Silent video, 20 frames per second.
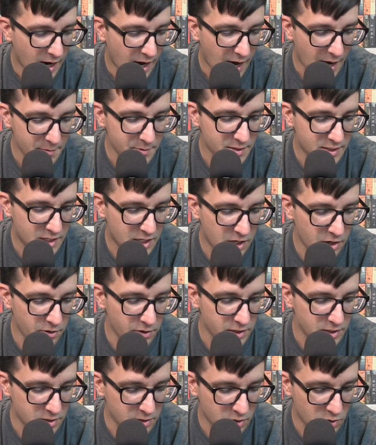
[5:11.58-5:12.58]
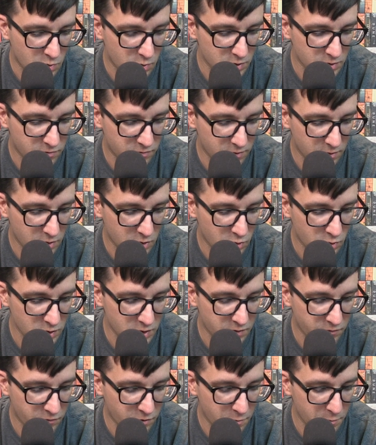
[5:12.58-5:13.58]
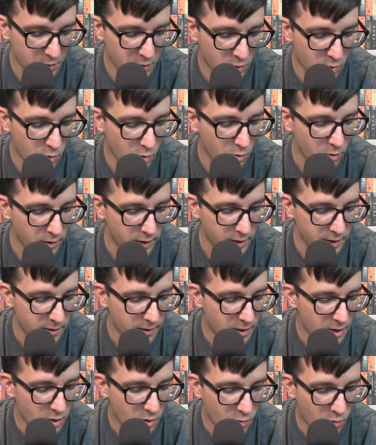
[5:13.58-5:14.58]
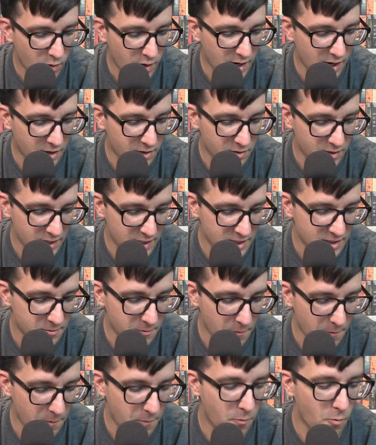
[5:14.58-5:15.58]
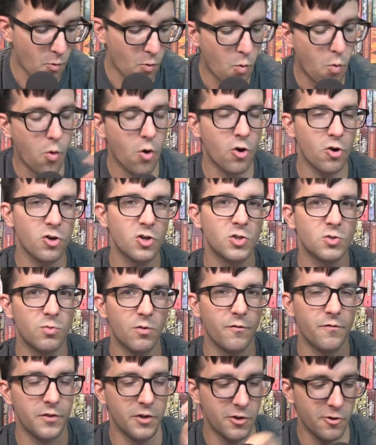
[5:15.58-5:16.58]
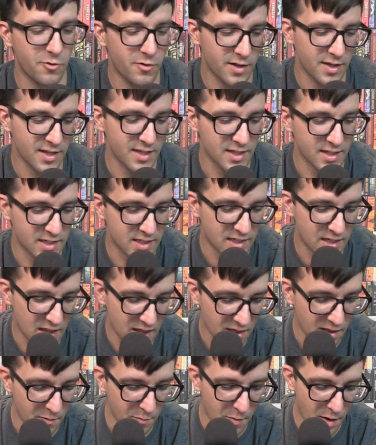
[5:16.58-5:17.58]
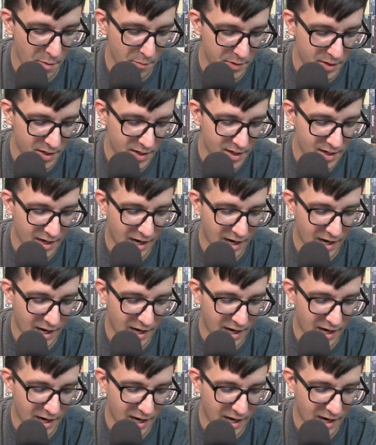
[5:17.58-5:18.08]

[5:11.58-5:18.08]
I'm just curious, Chris, Christopher McQuarrie, what uh, his worst reviewed is The Mummy.